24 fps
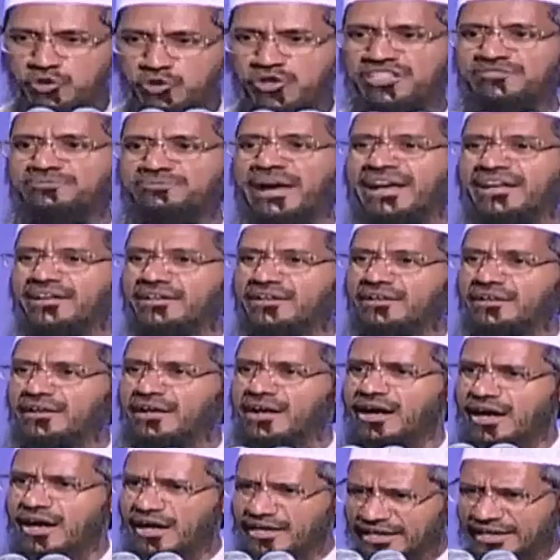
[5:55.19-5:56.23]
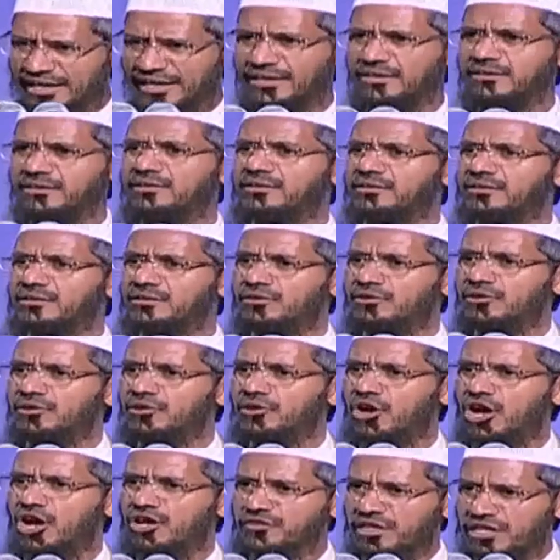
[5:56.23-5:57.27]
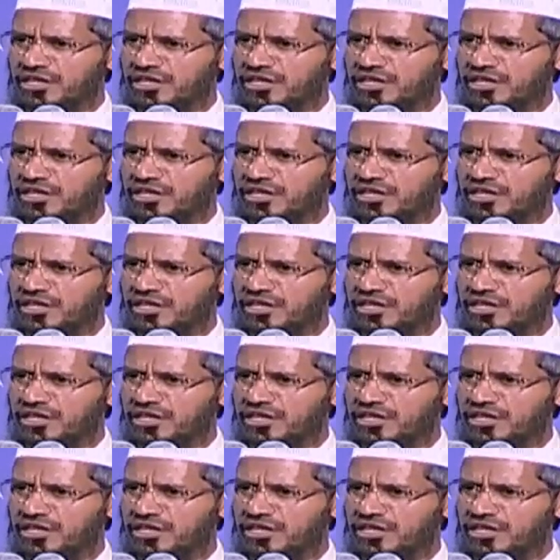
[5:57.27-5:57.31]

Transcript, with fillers: years back, again on the